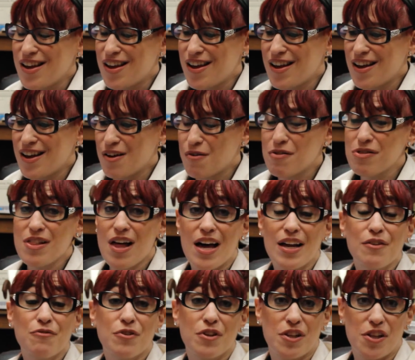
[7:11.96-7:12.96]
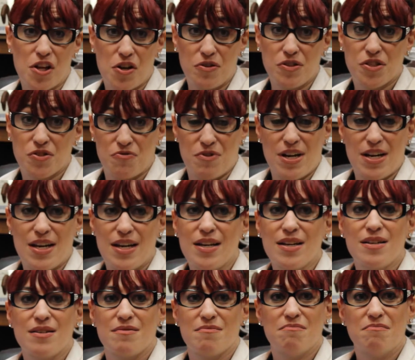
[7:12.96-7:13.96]
A lot of close
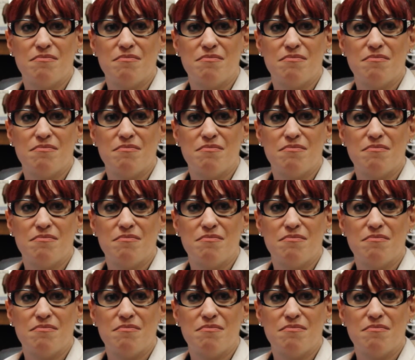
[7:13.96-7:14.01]
reading.